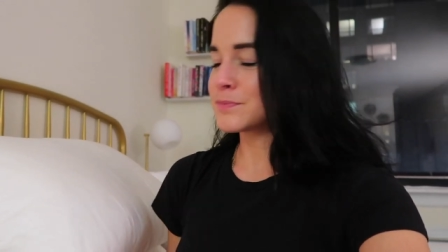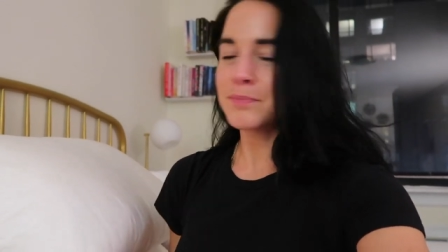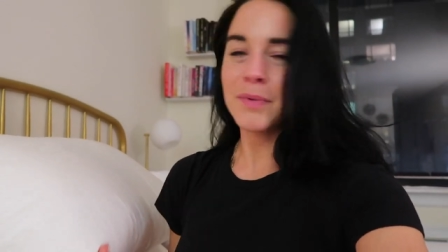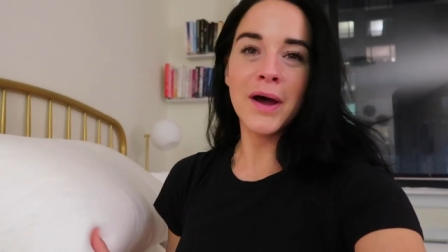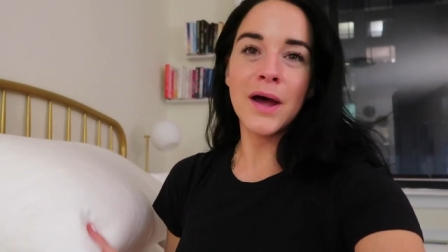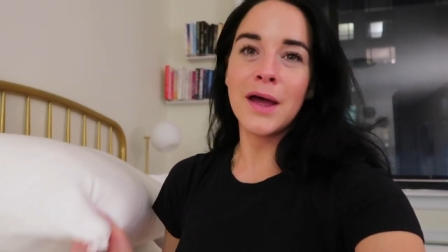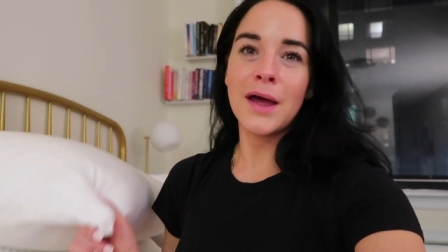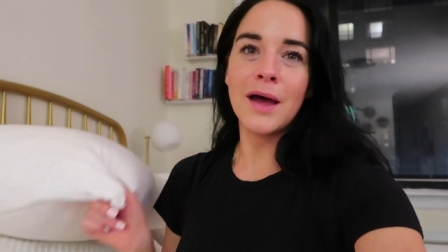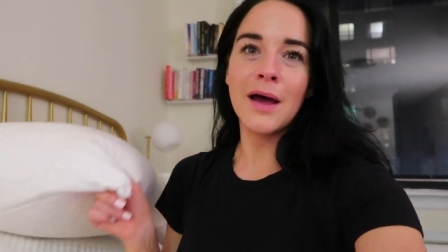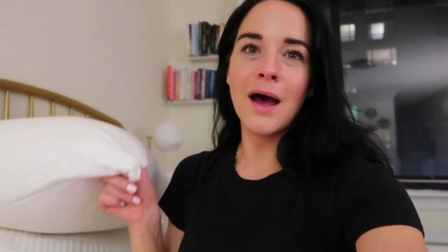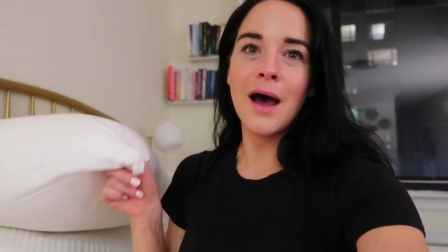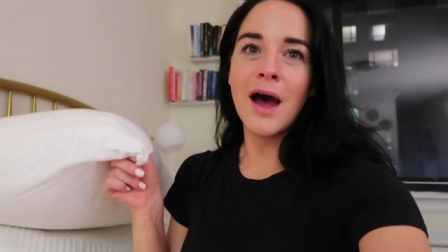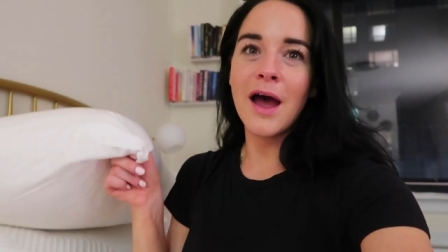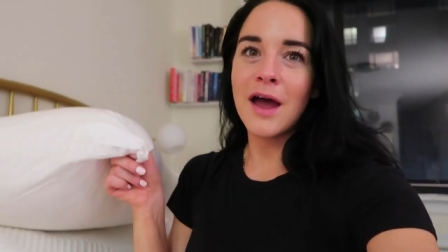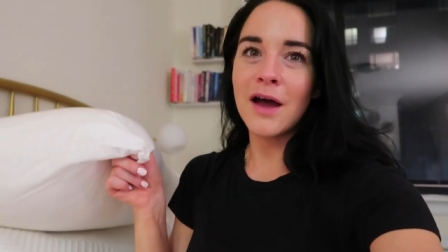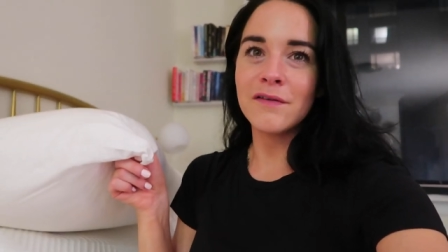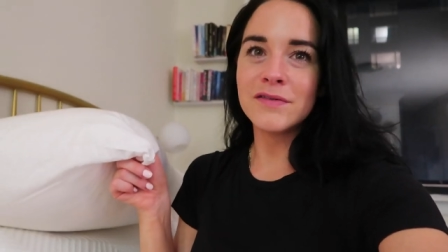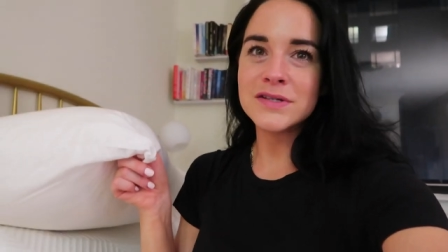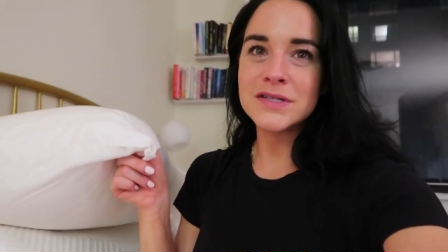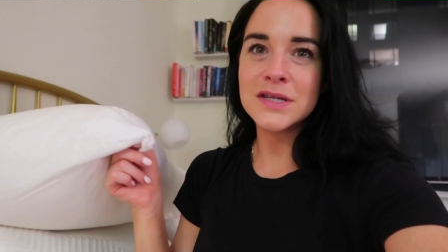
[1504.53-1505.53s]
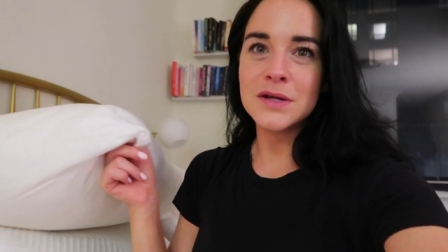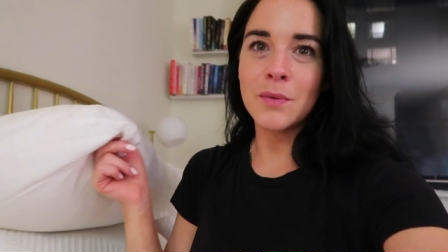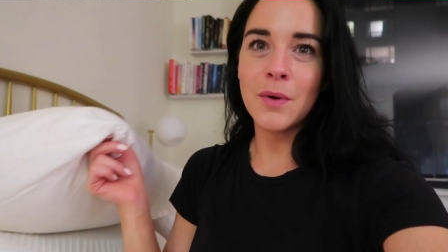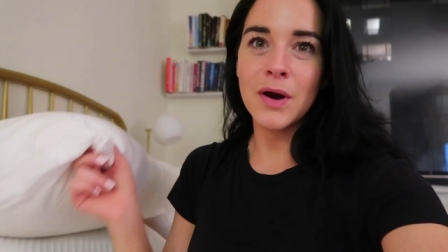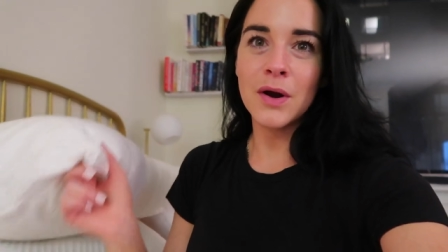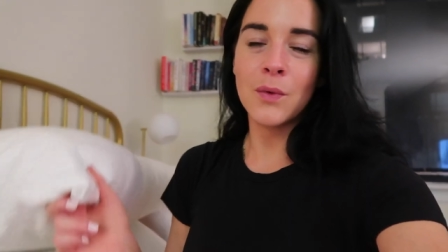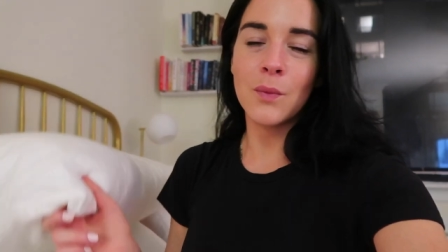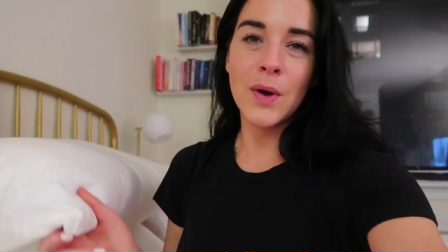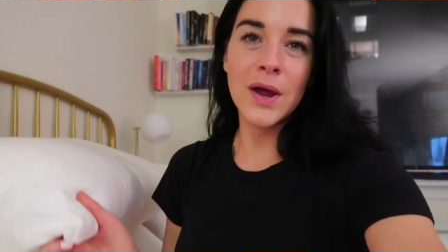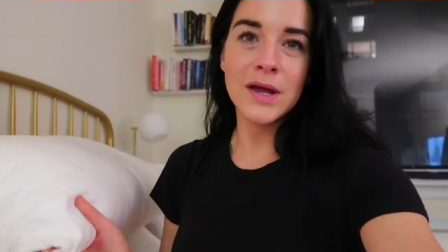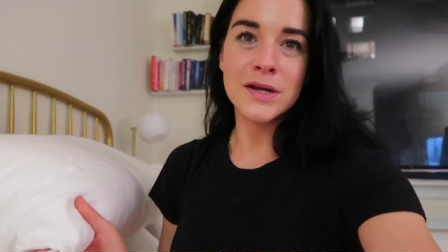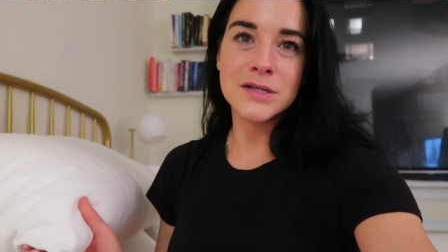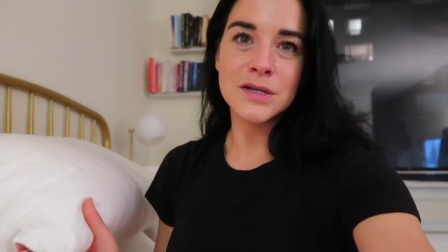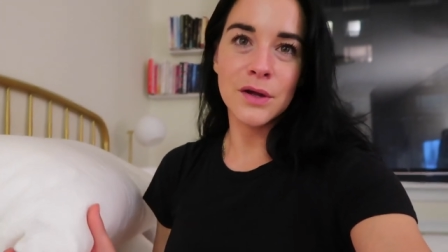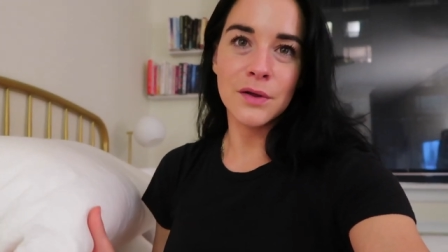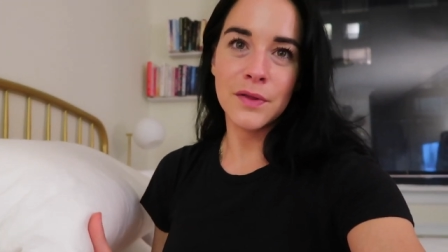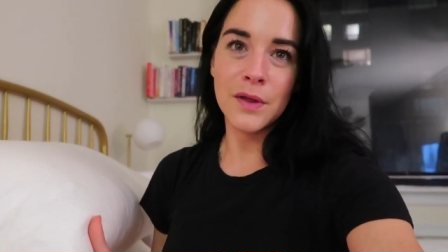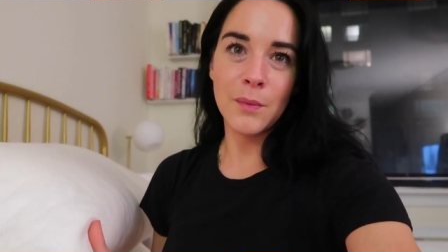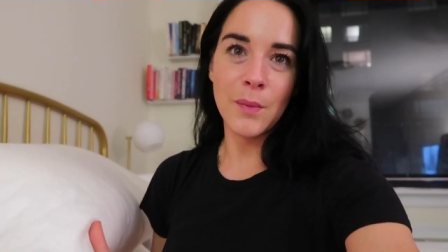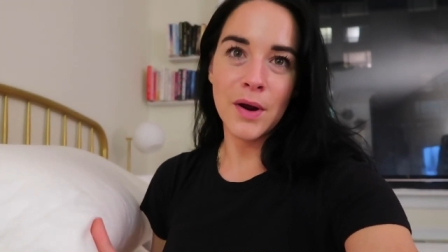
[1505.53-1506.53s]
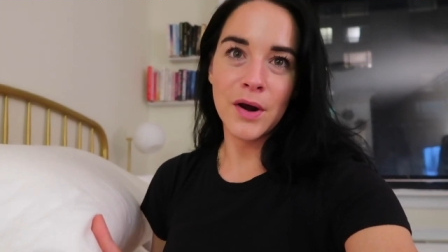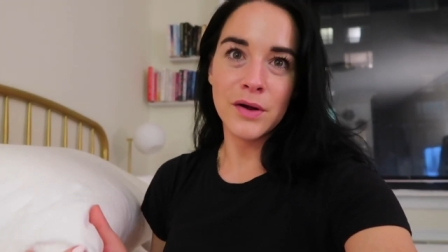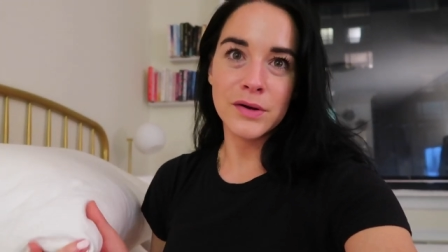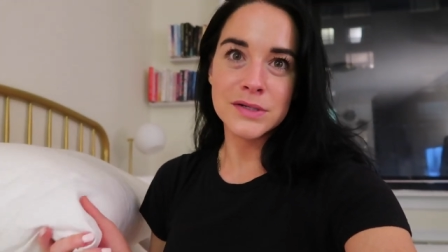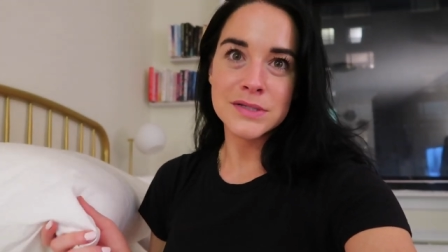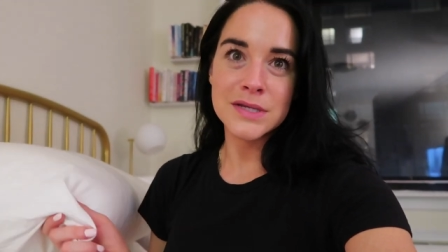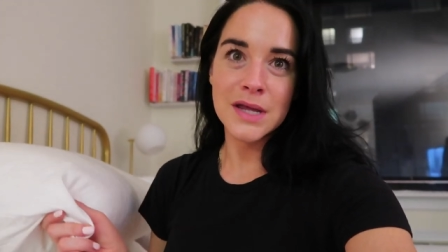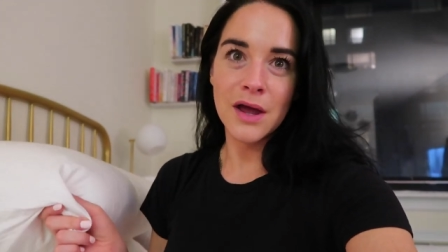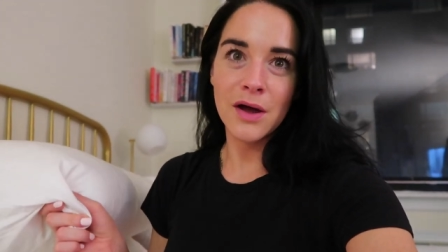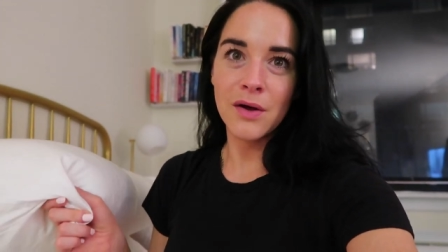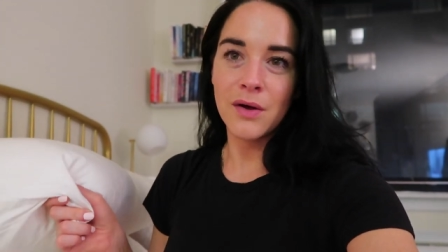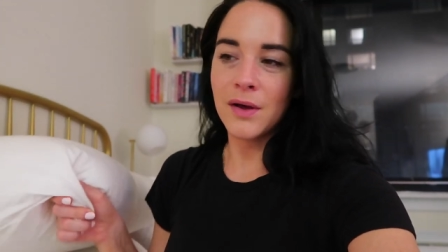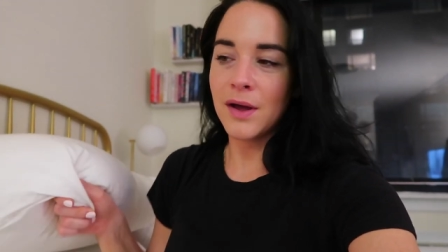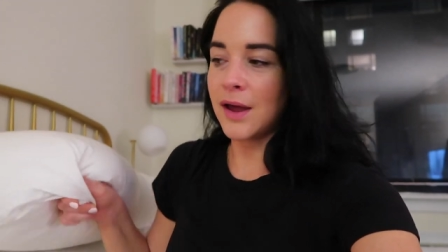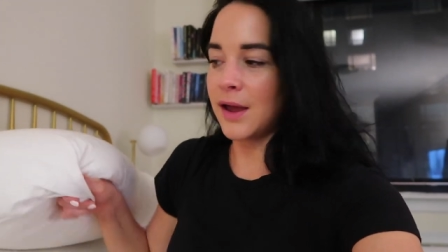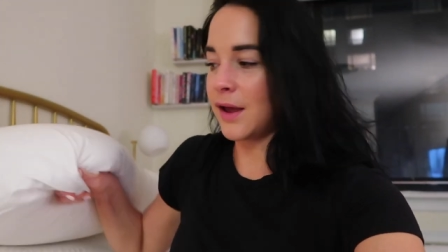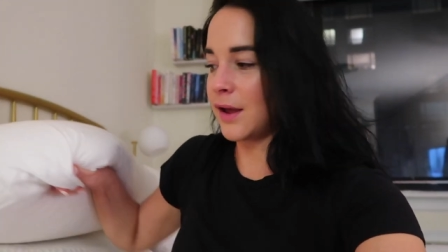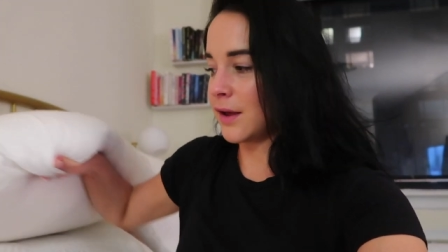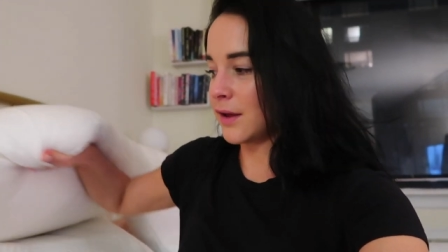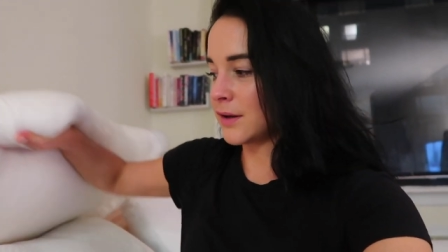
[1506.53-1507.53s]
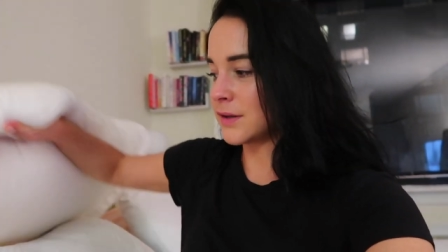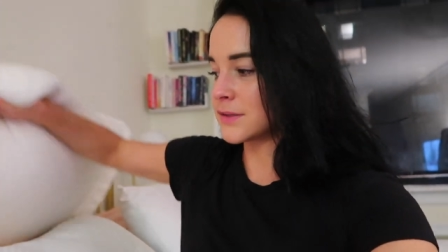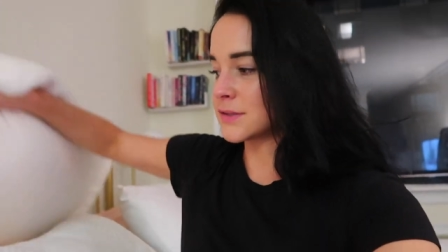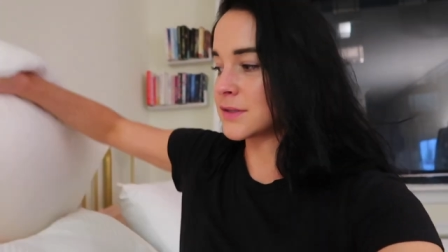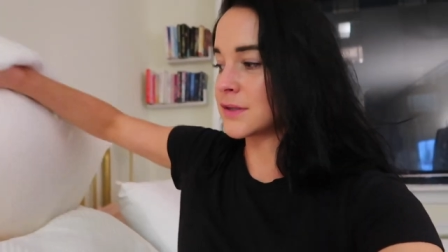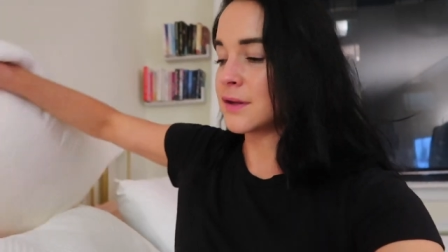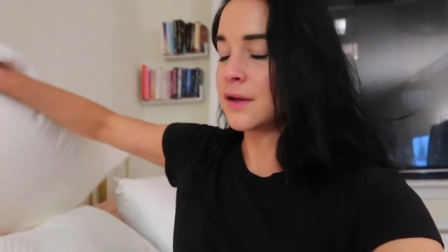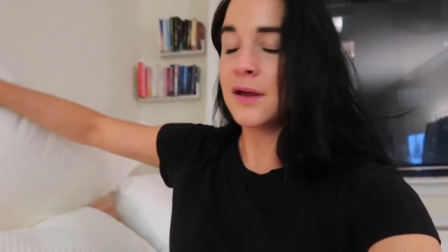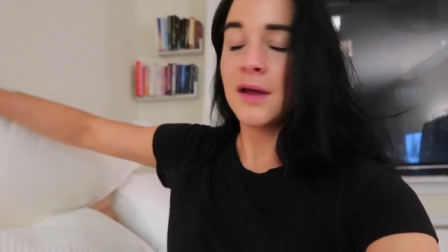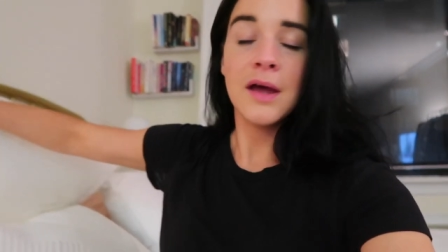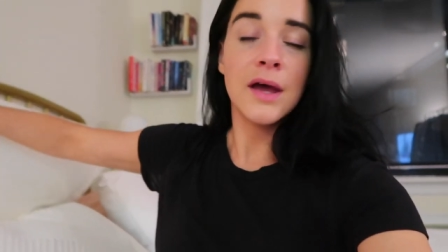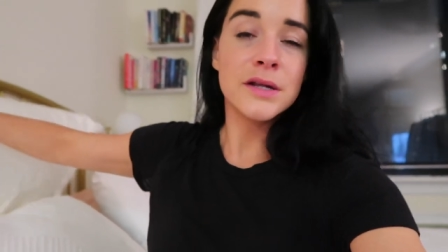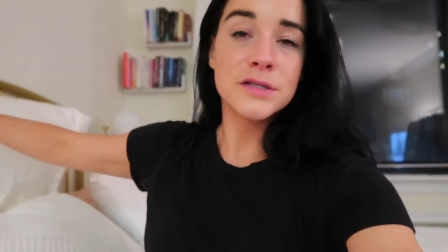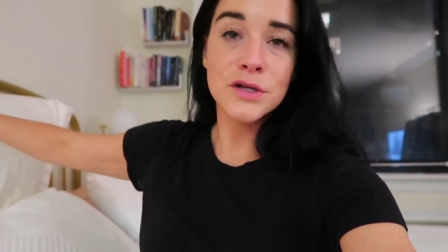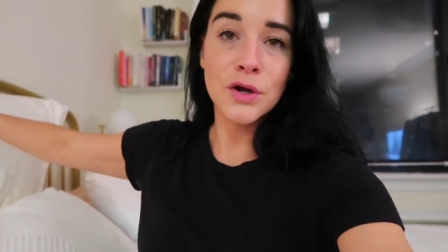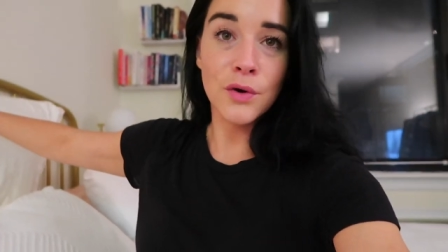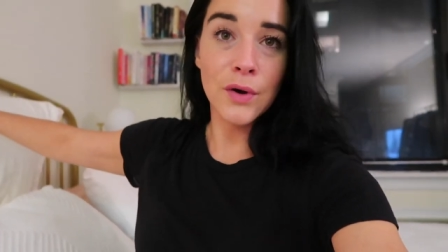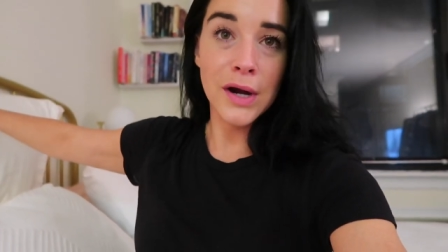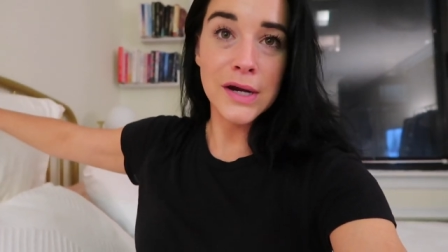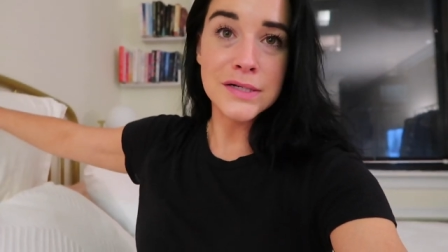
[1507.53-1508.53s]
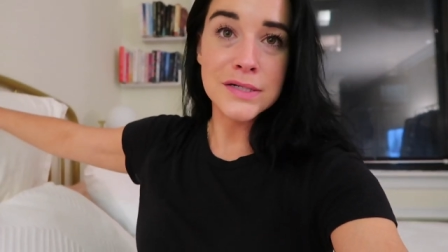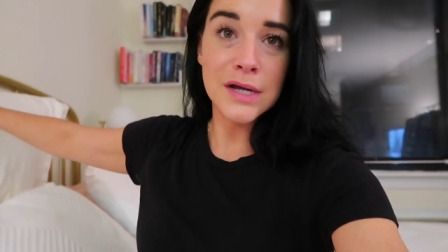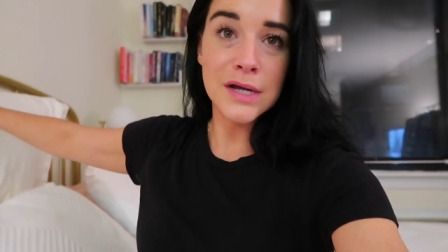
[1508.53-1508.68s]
but I obviously wanted to wait until they went on sale and it's a great